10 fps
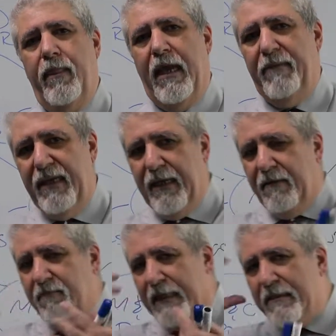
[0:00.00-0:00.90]
I mean,
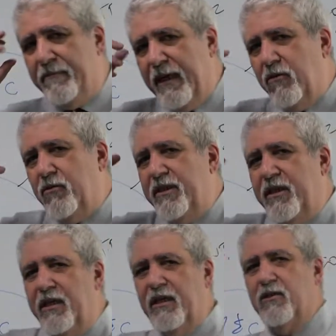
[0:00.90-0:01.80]
I might be
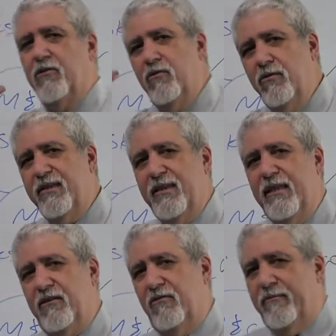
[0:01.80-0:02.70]
loony here or losing
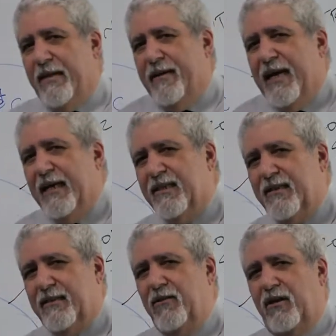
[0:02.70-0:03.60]
it, or maybe I
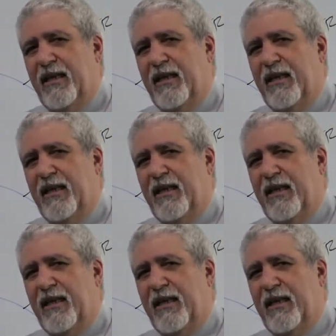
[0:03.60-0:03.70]
don't